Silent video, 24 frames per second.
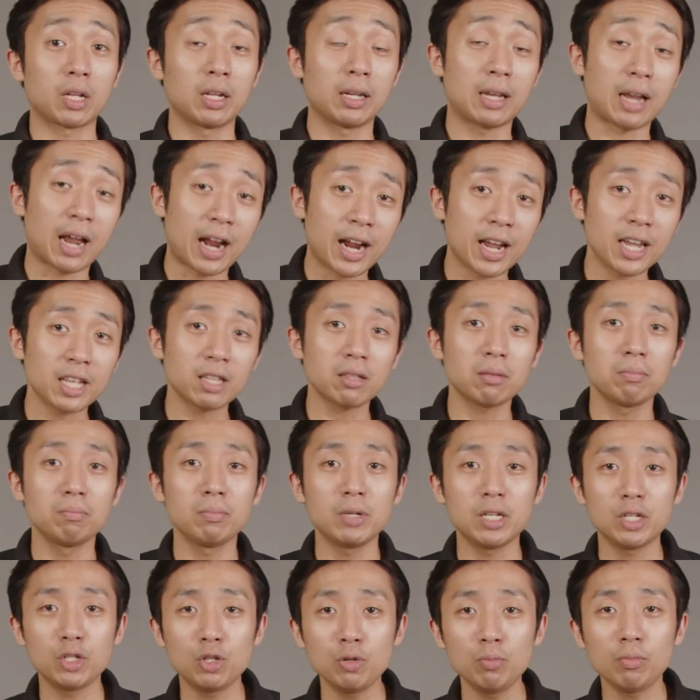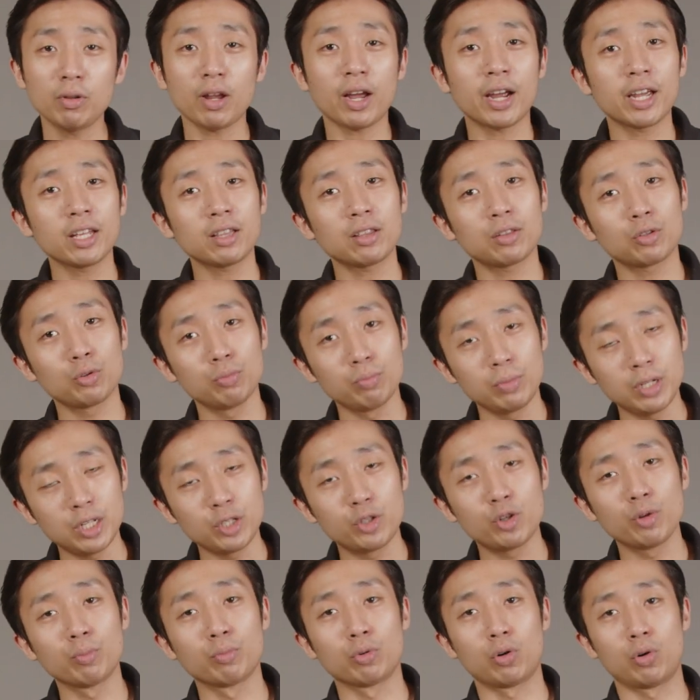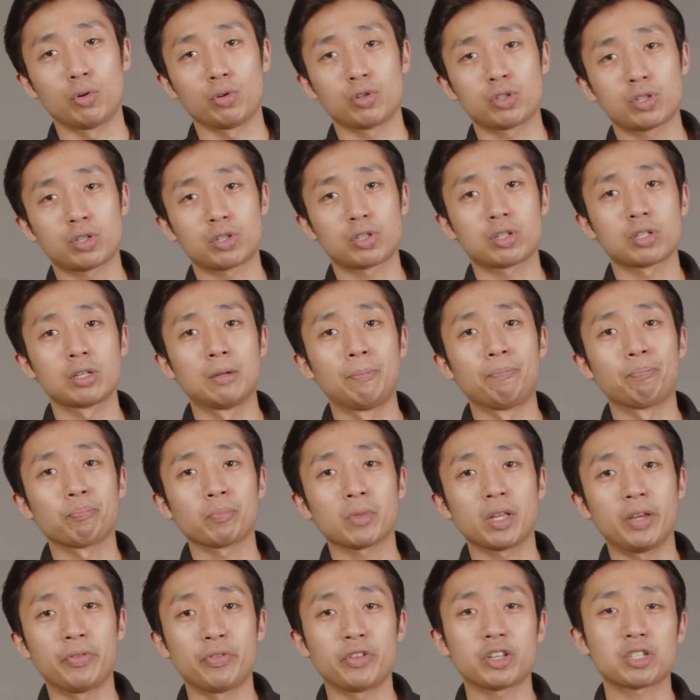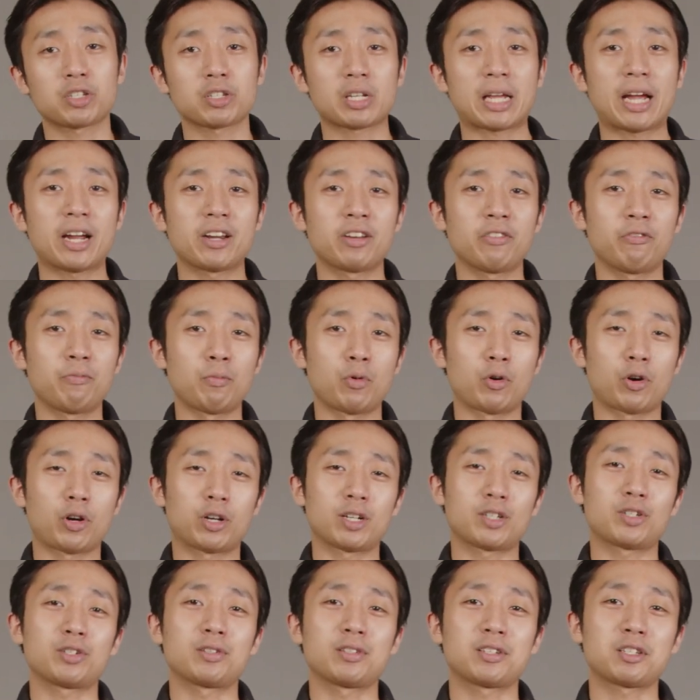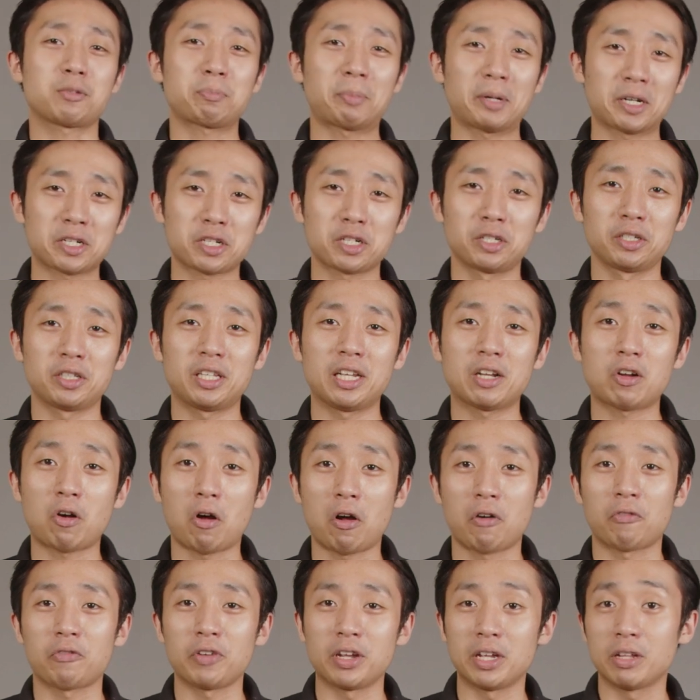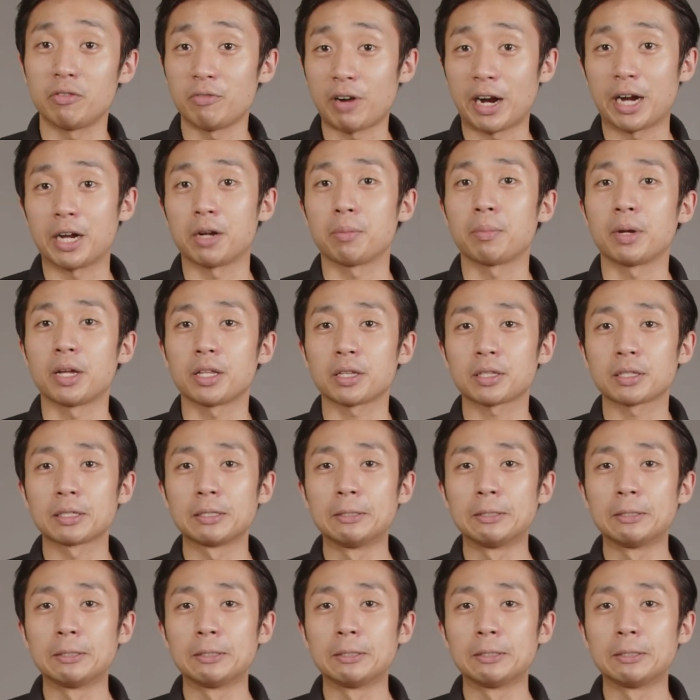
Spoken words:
light to medium roasts in this kind of more specialty coffee environment.